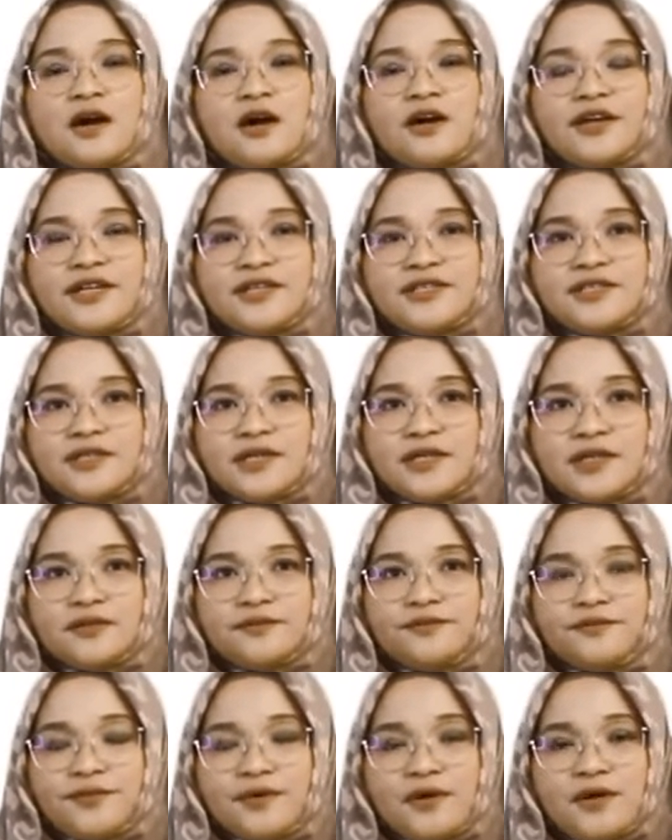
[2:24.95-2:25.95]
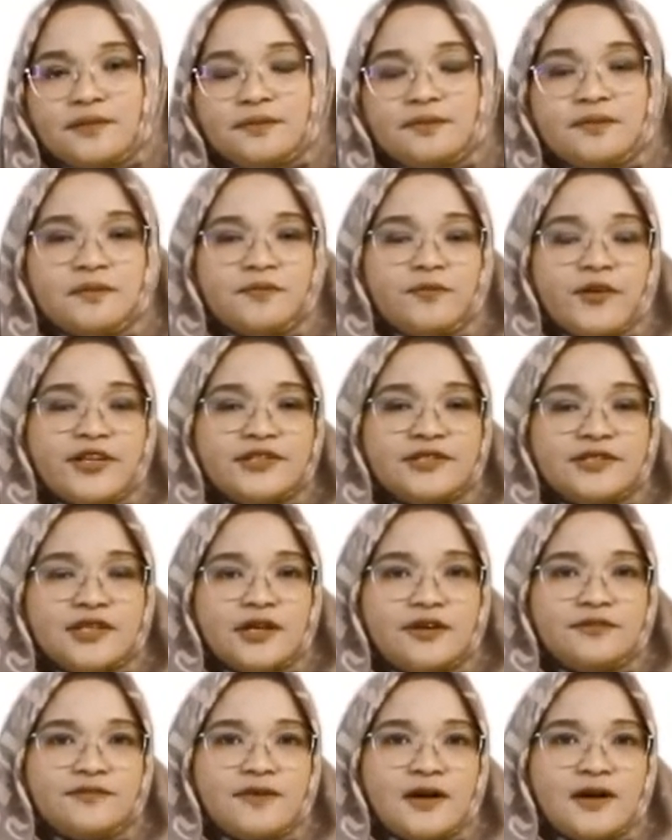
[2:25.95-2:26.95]
originated from West
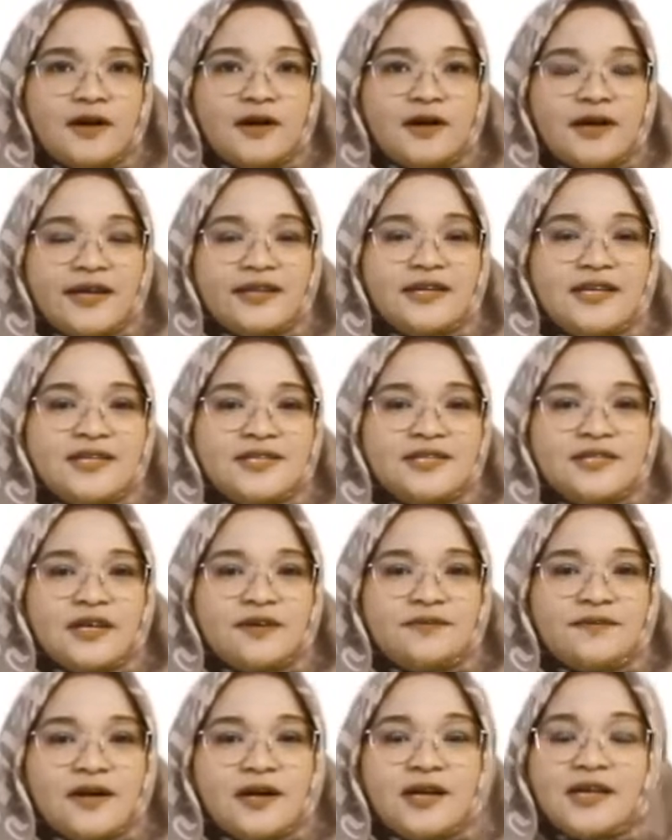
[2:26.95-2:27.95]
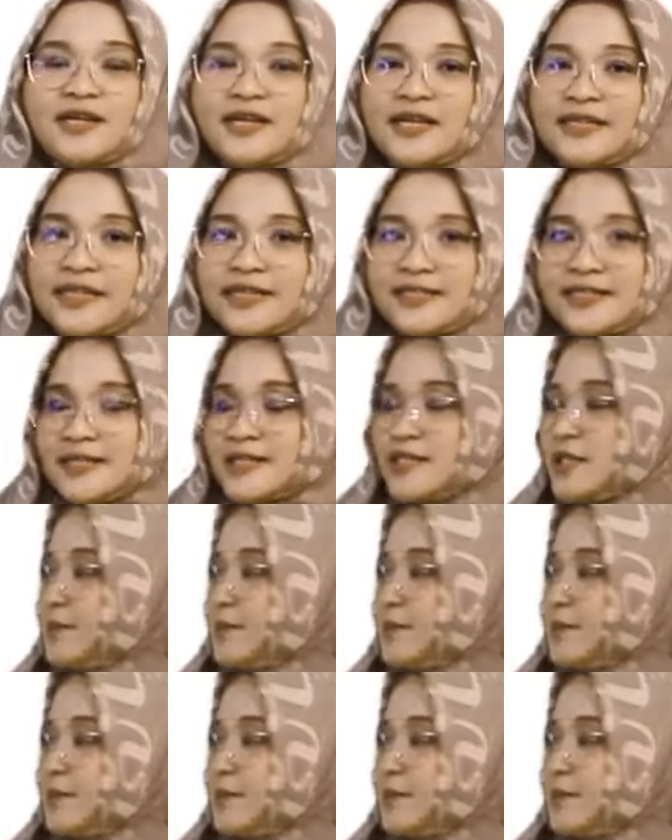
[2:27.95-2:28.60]
Java and East Java. This is